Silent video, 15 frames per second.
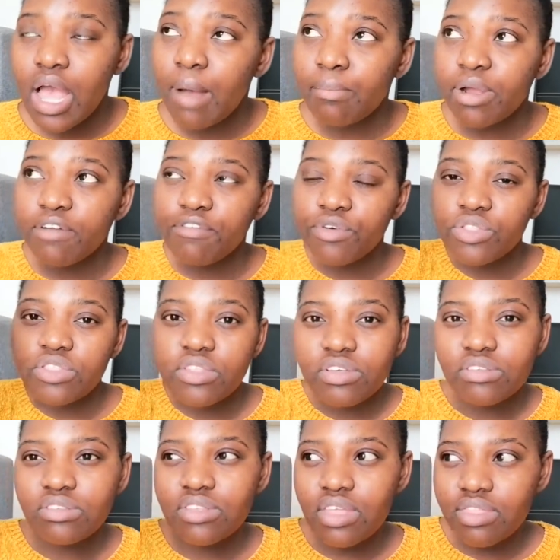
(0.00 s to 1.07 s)
But for
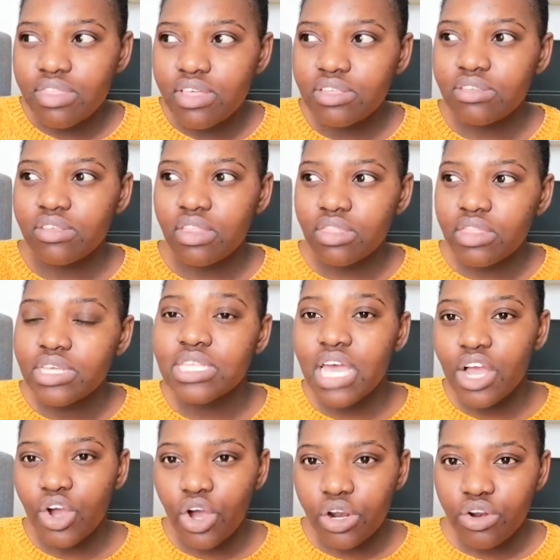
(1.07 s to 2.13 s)
this and this and this,
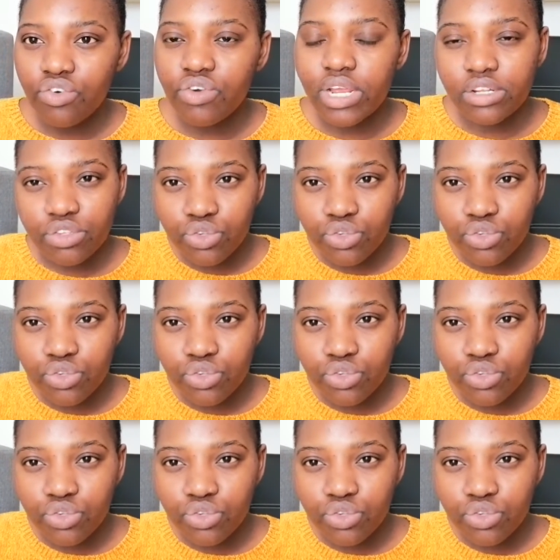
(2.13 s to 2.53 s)
I got it right.